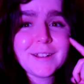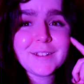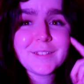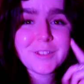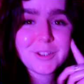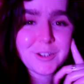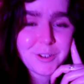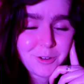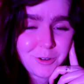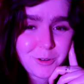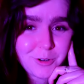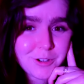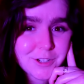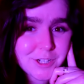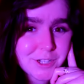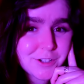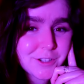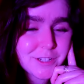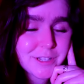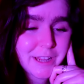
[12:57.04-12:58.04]
the new Call of
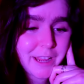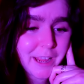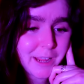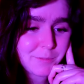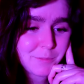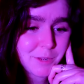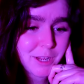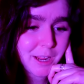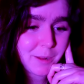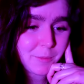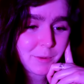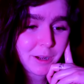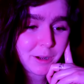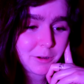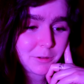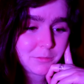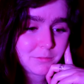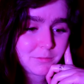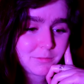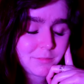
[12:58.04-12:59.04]
Duty game came
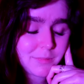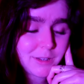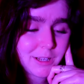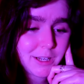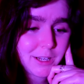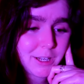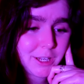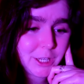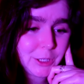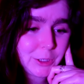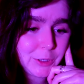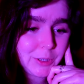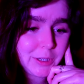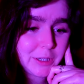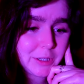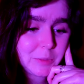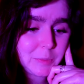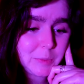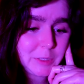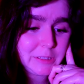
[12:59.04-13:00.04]
out, and I got
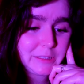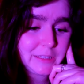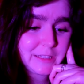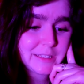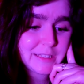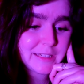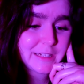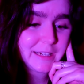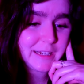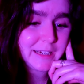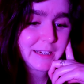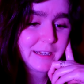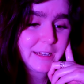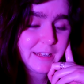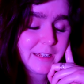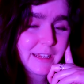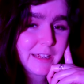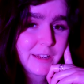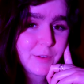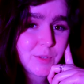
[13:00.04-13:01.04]
it on release day,
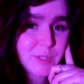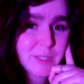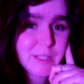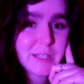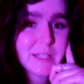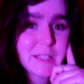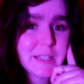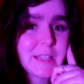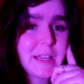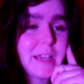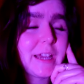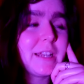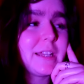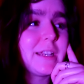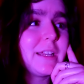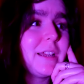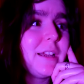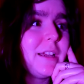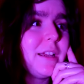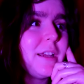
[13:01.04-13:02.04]
and ever since
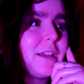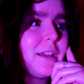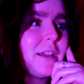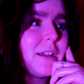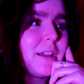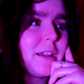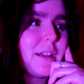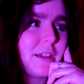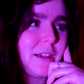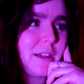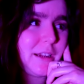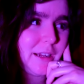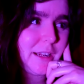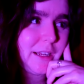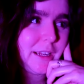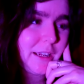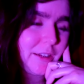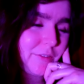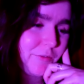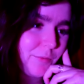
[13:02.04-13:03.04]
then, I
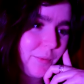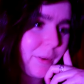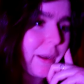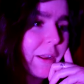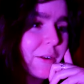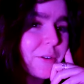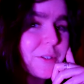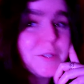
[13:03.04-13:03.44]
haven't been able to